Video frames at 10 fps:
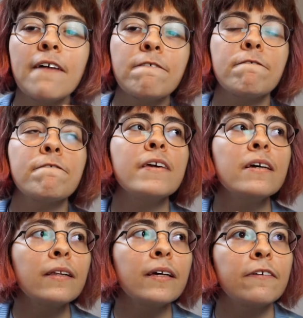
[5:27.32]

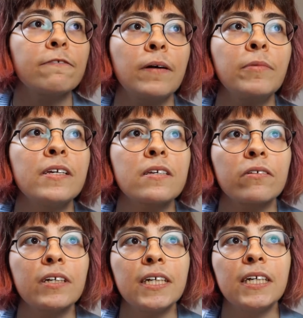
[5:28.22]
feel like feminist
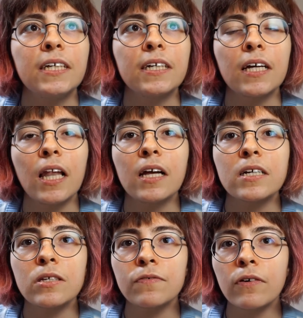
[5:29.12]
critique
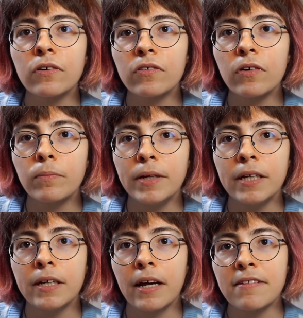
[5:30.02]
likes to focus on
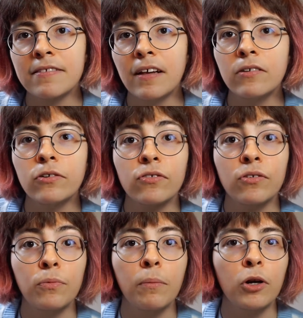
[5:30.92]
media that centers the
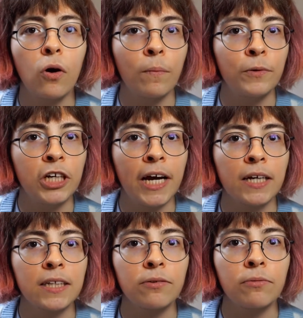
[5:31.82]
woman
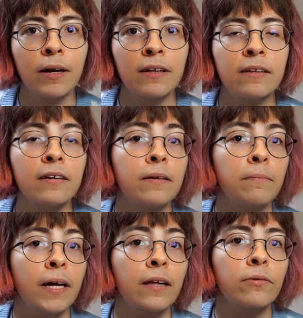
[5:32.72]
object rather than the
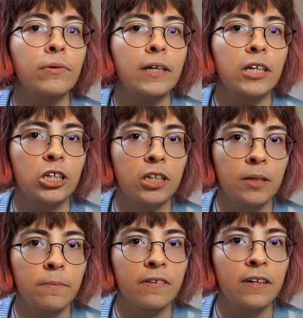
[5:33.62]
male
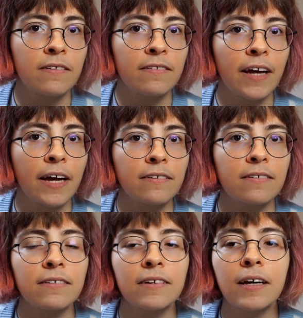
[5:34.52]
relationships in its
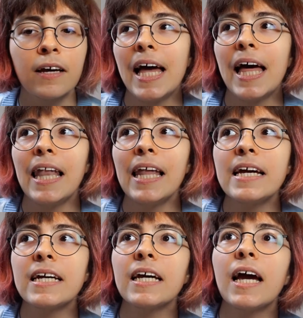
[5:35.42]
text.
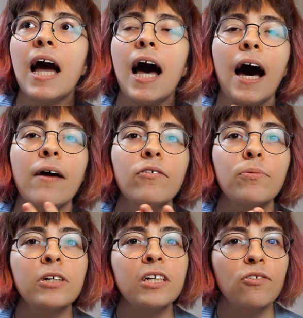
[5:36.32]
Like, I was watching